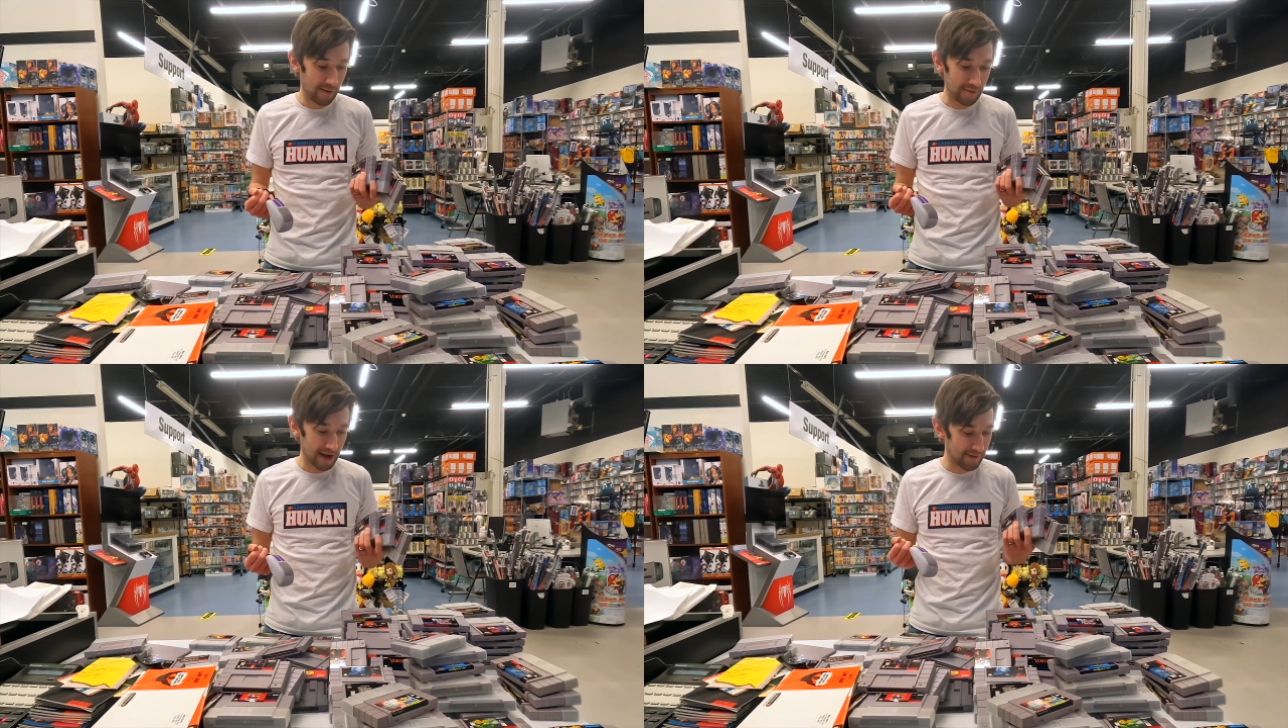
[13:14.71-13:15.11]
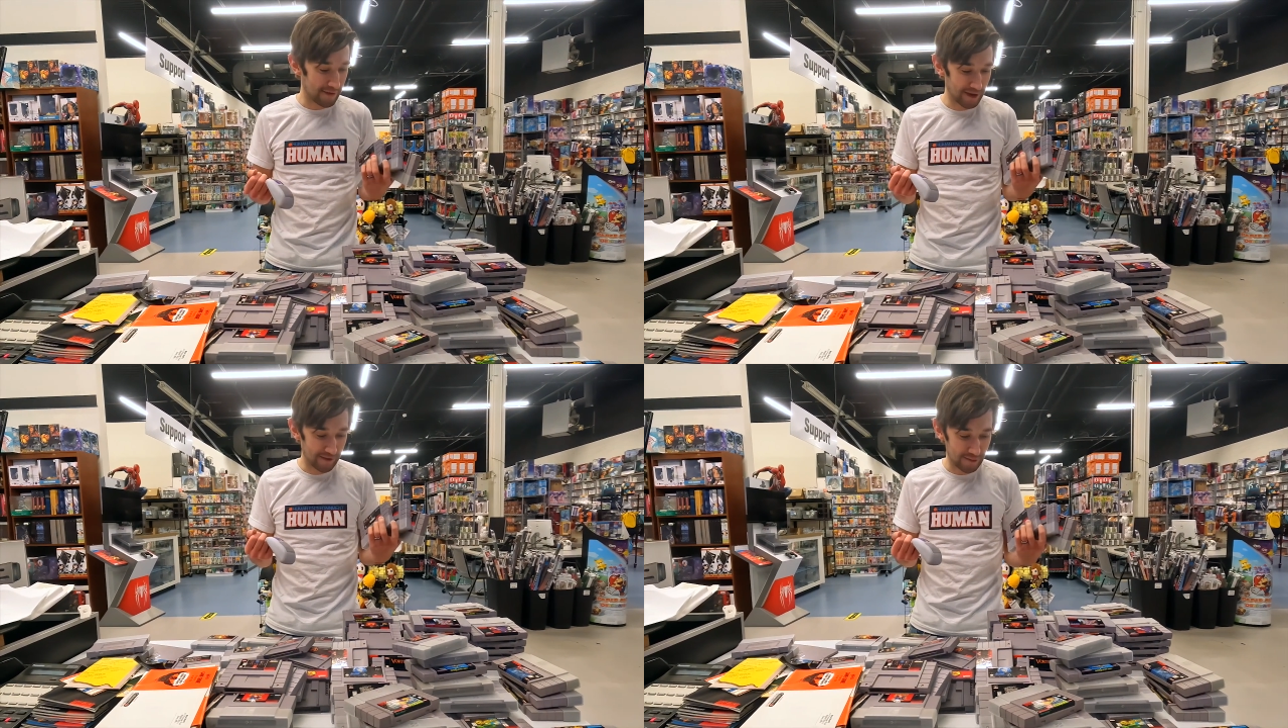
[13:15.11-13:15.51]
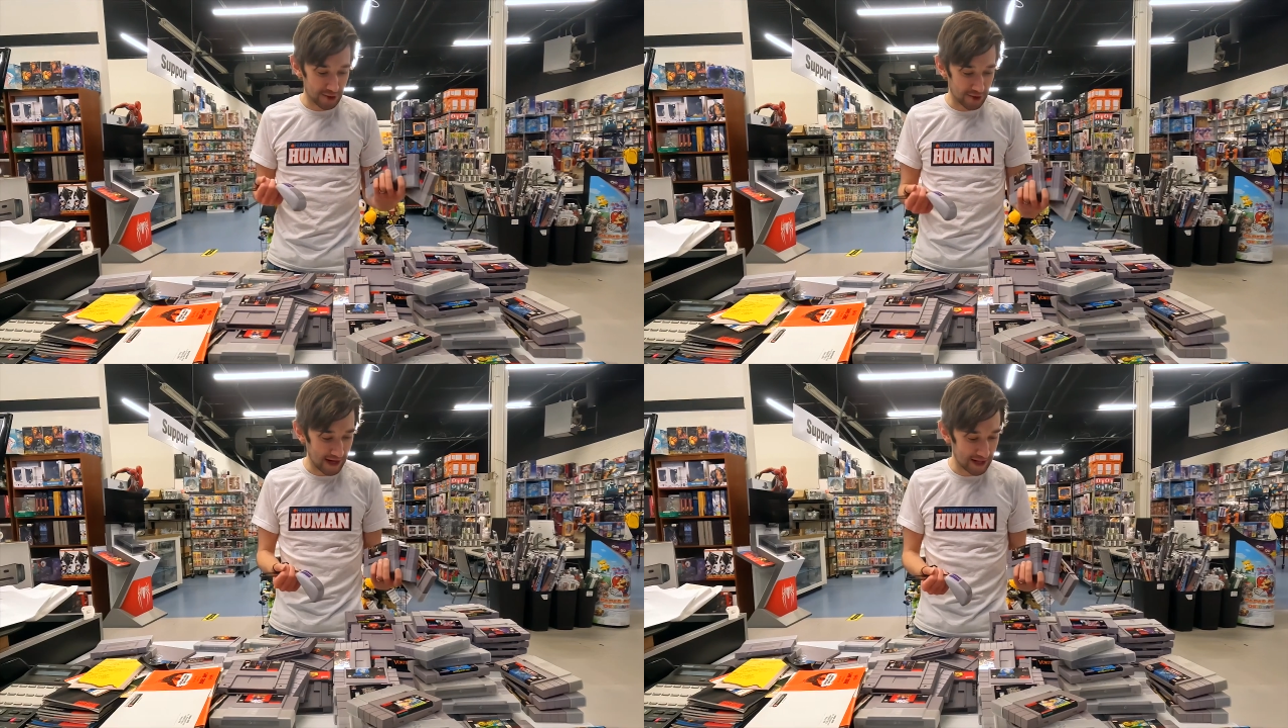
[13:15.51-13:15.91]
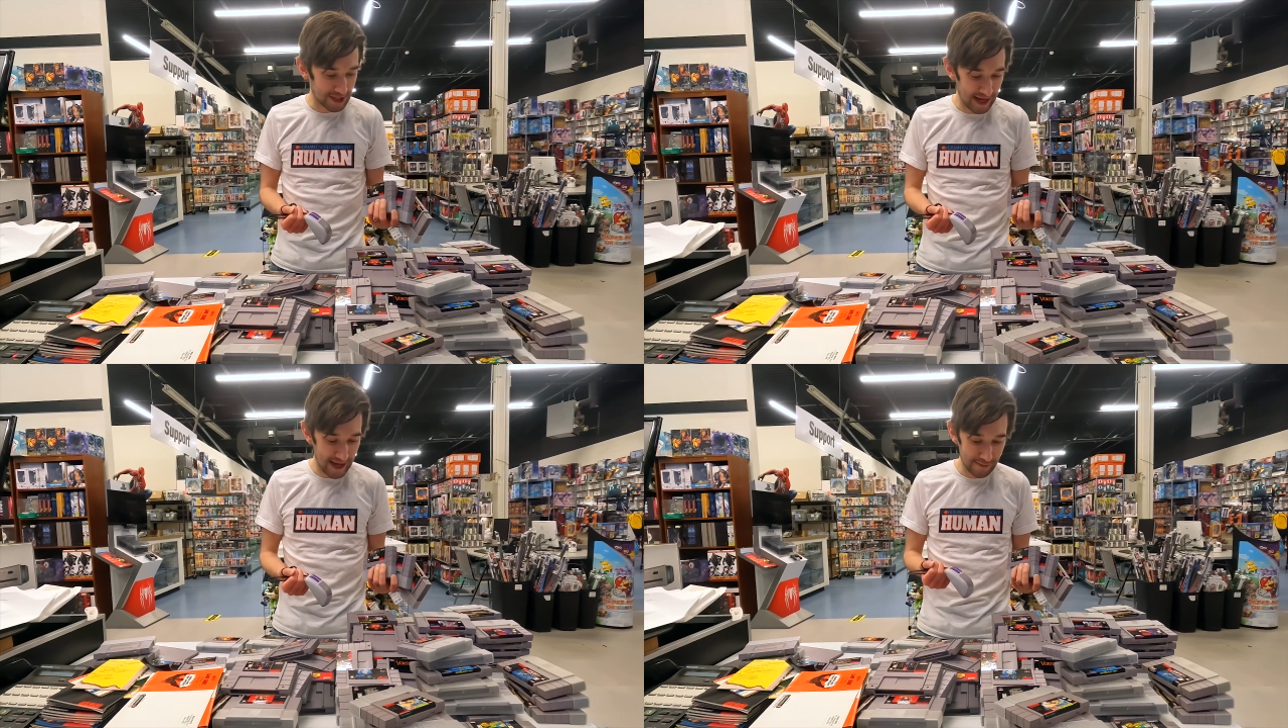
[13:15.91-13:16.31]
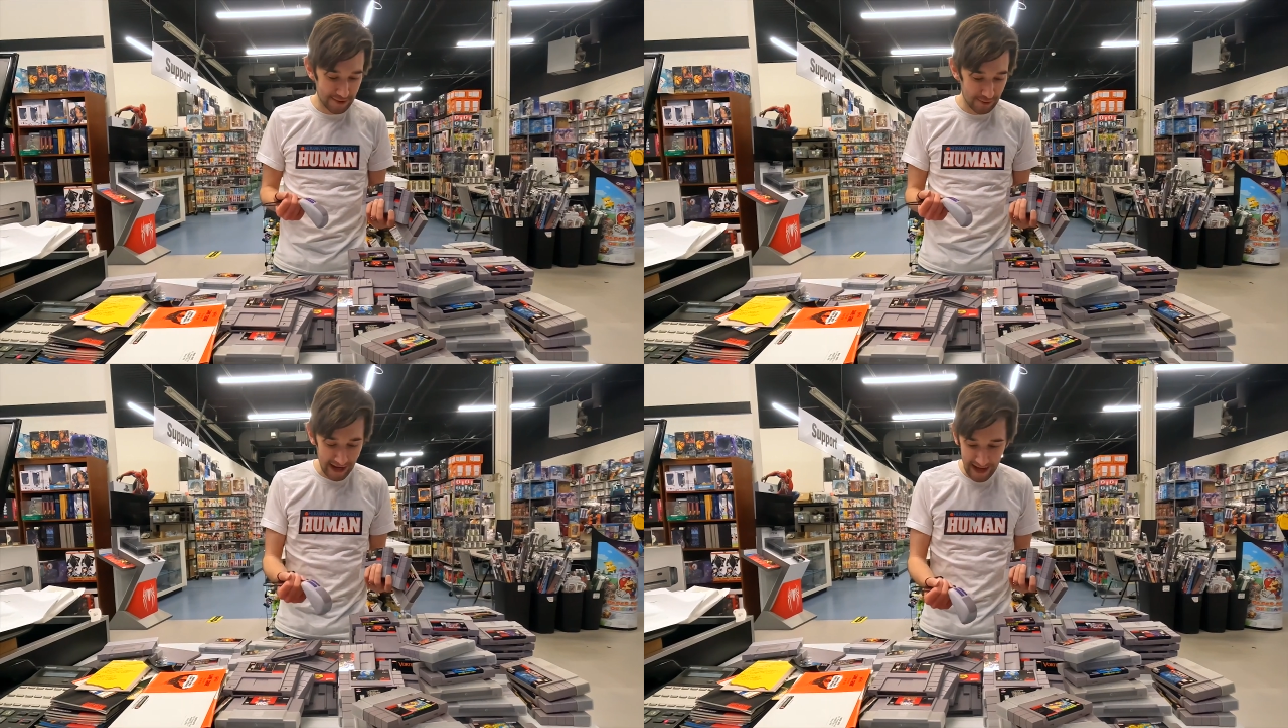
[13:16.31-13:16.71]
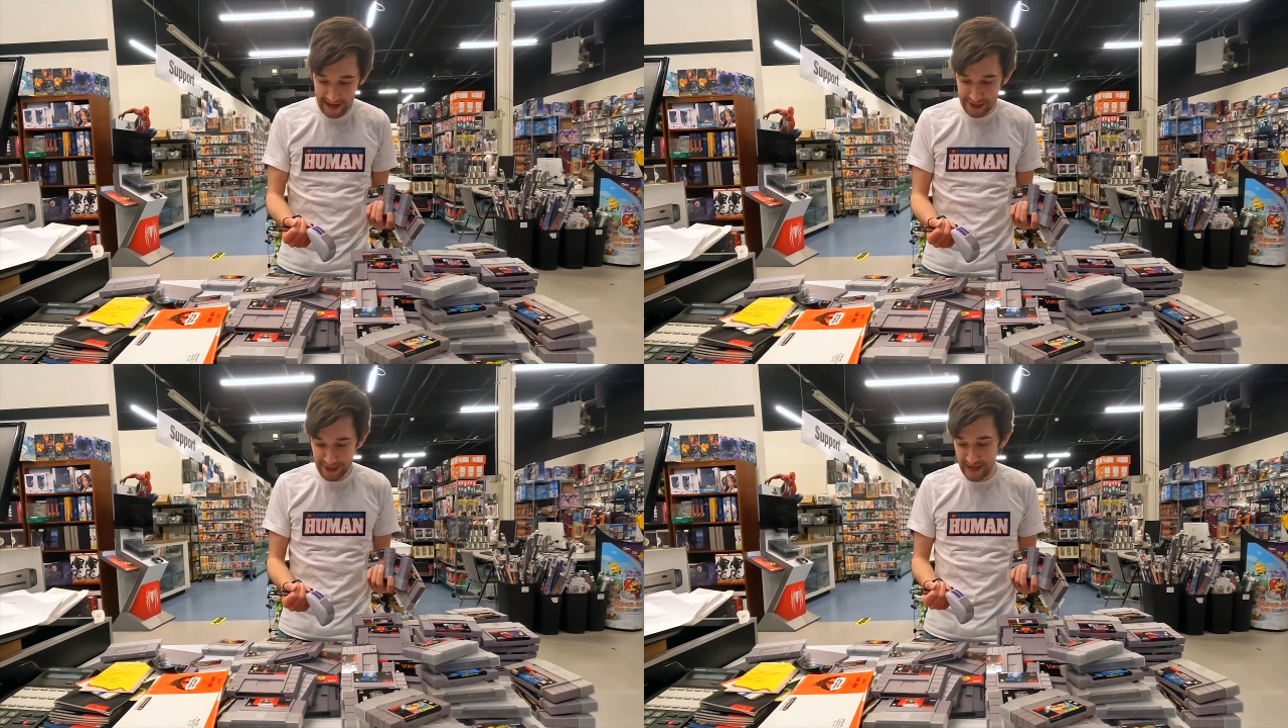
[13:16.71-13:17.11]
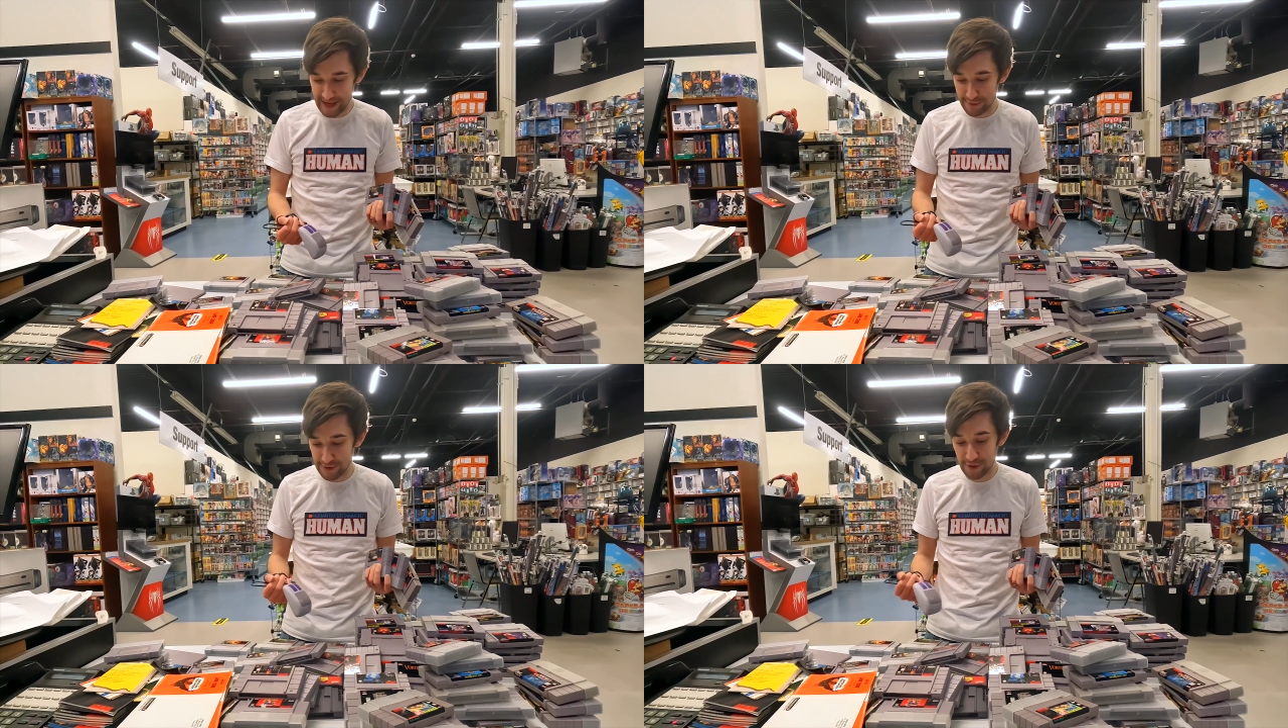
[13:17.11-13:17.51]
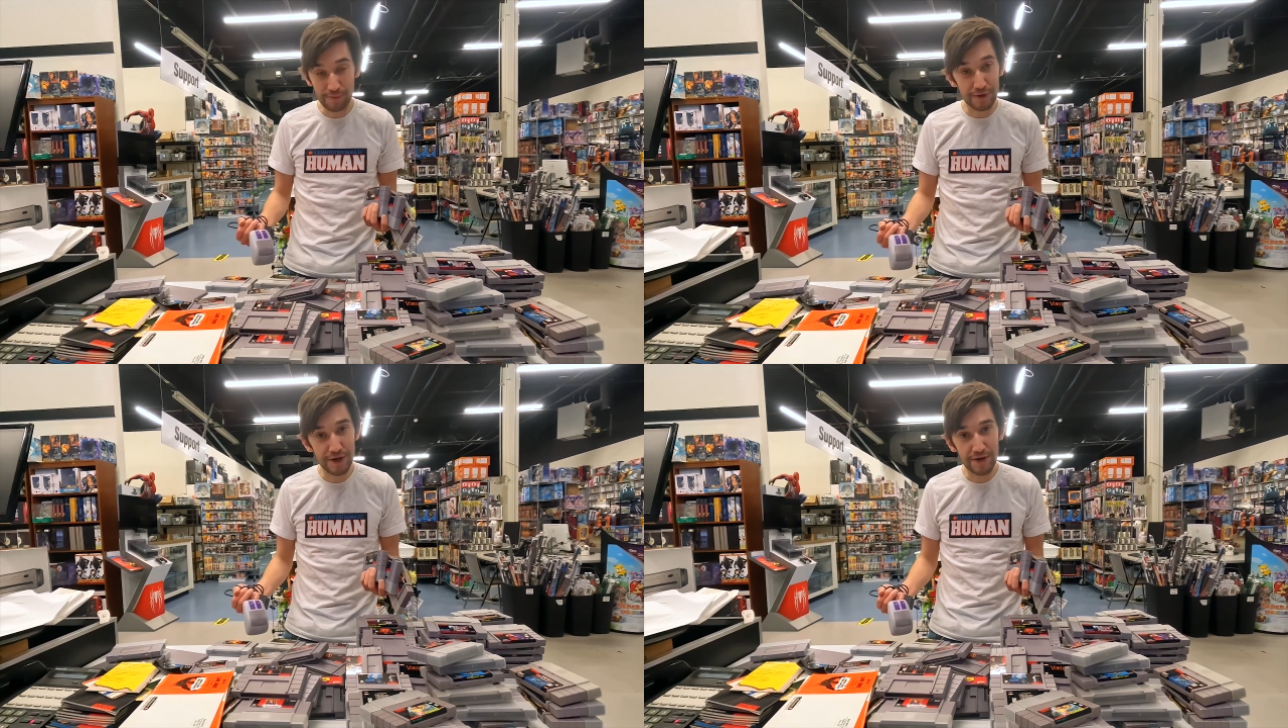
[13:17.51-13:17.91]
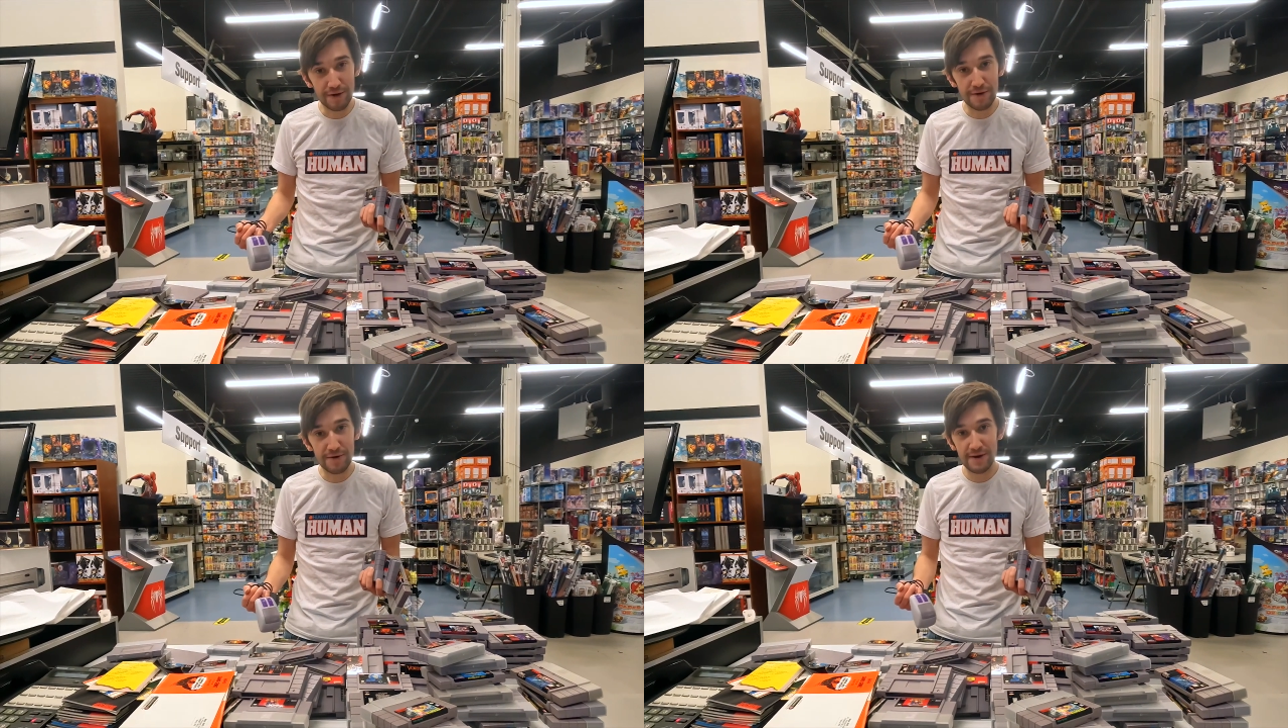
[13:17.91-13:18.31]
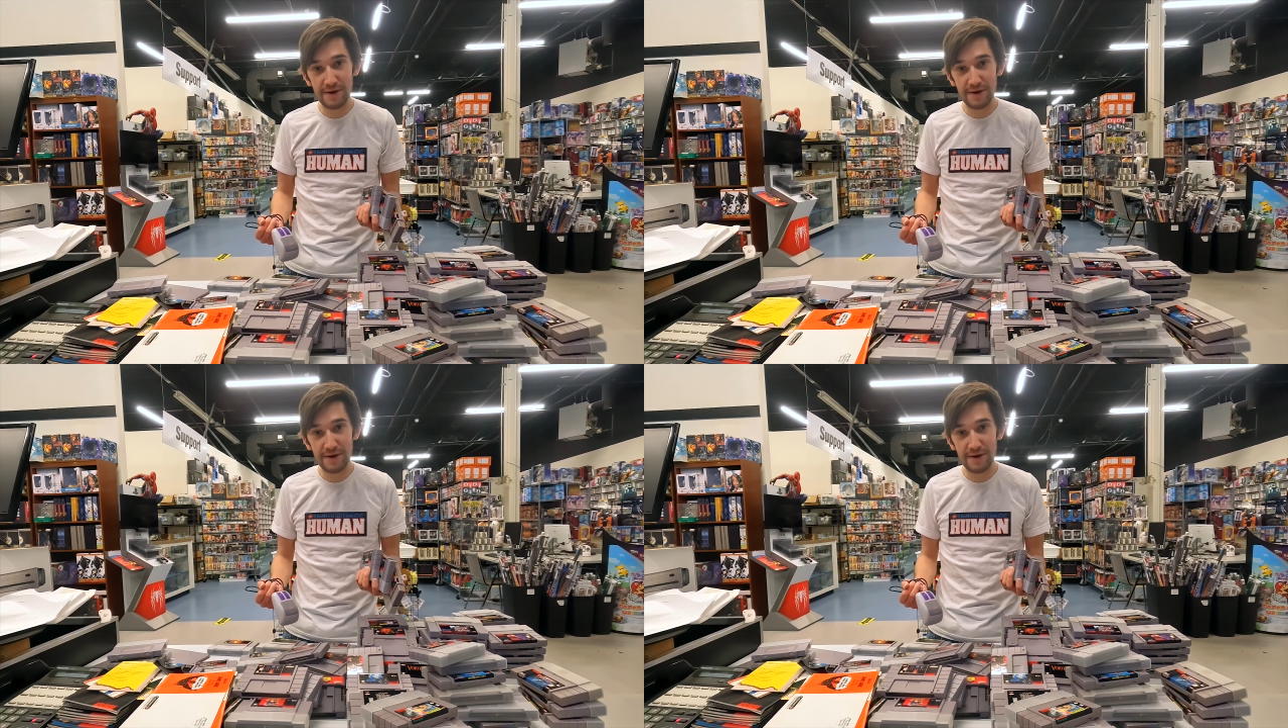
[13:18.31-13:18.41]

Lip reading: We got everything from strategy games, we got action games, superhero,